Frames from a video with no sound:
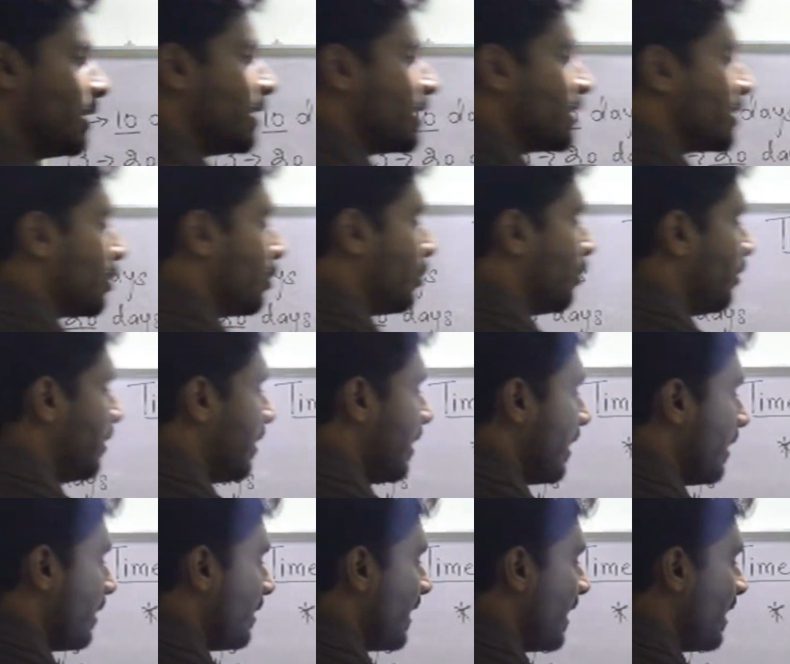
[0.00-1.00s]
So
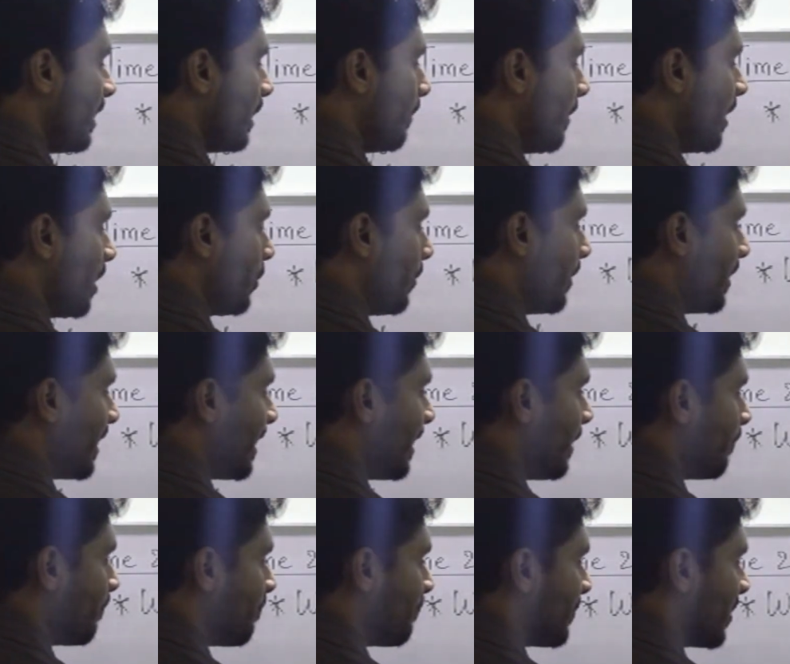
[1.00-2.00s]
10 comma 20.
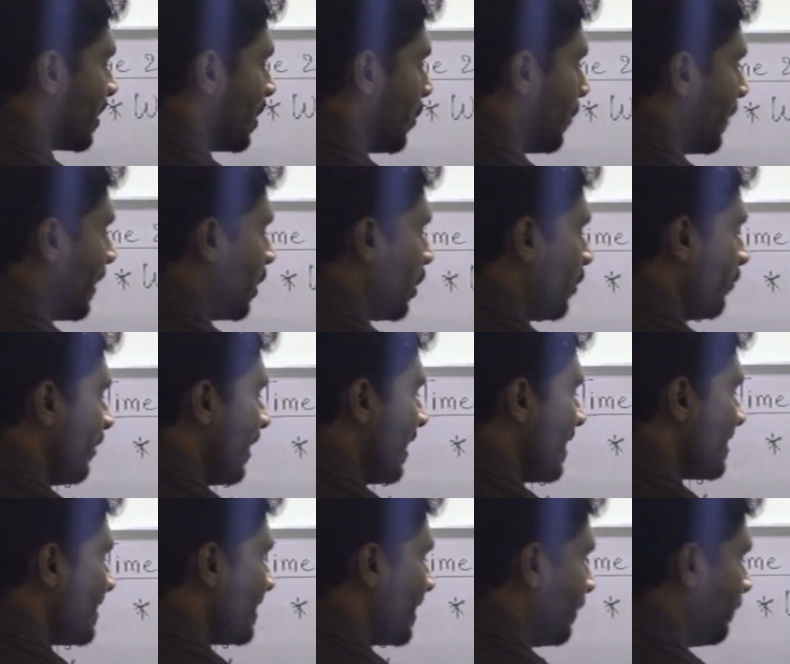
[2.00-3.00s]
When you go for
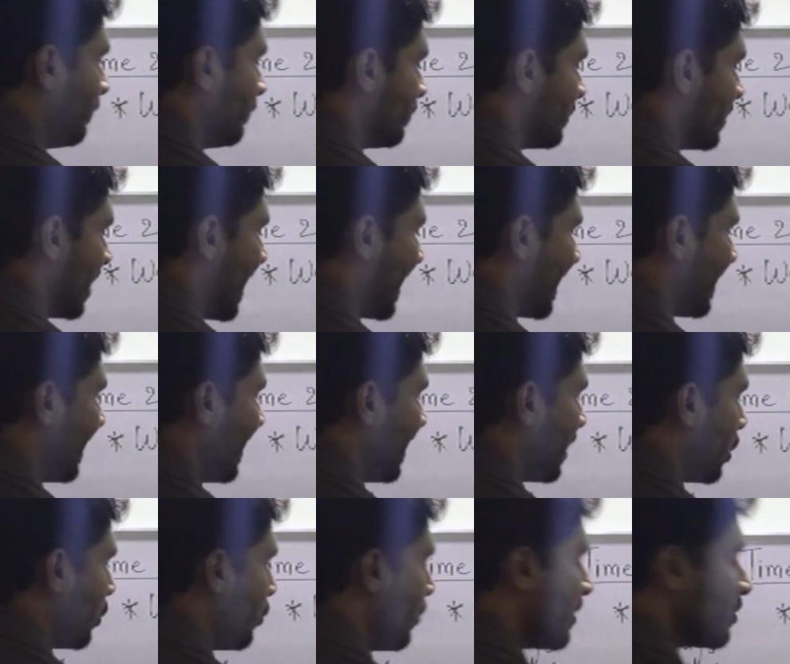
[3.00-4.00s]
LCM, I can take
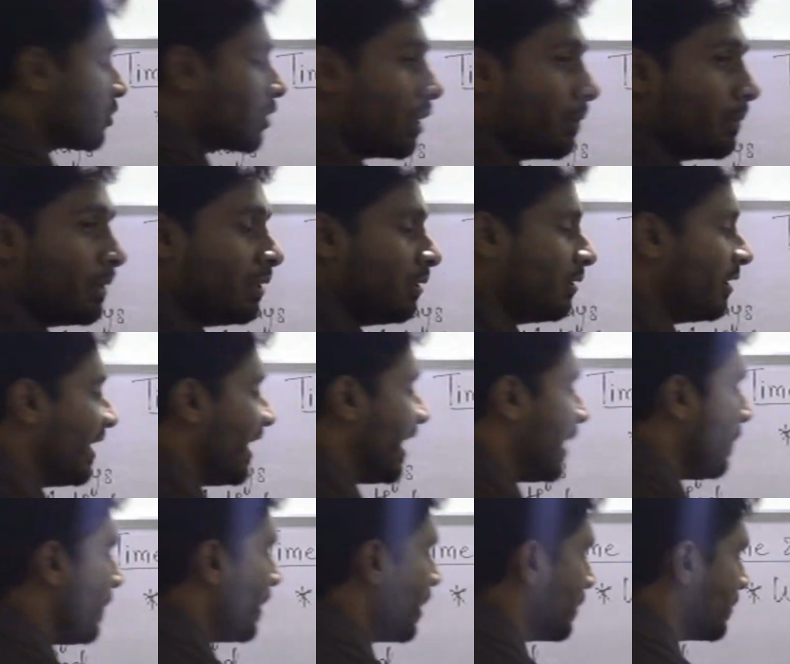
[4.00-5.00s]
2 as common, it
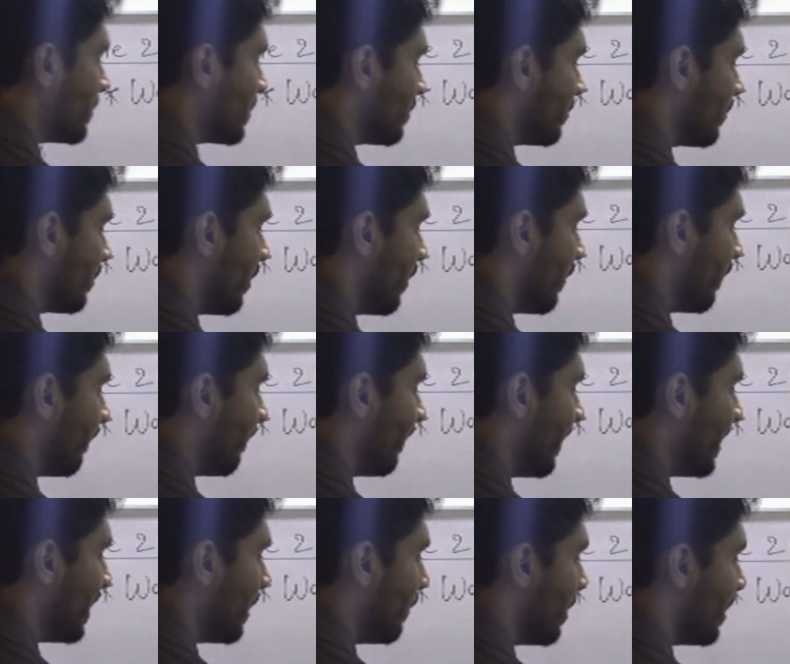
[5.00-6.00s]
becomes
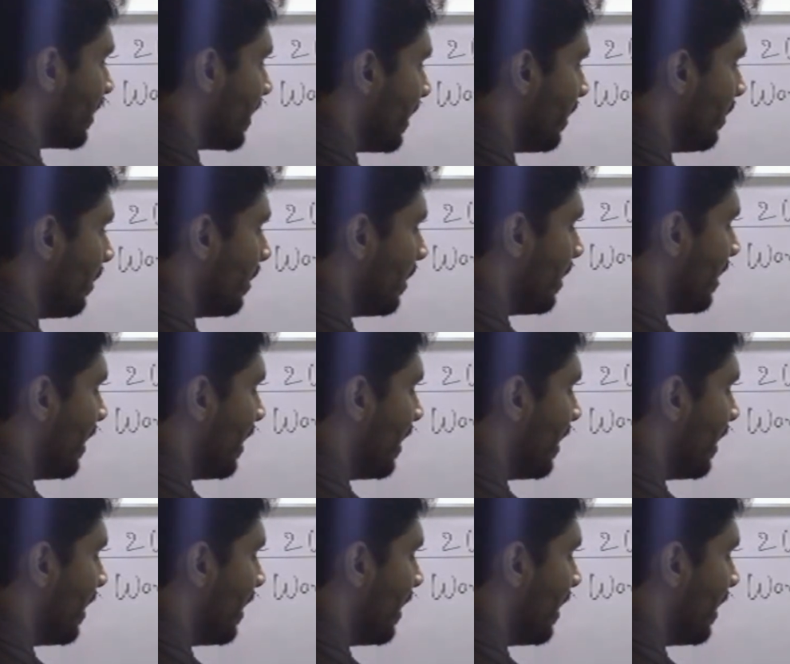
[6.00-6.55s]
5 comma 10.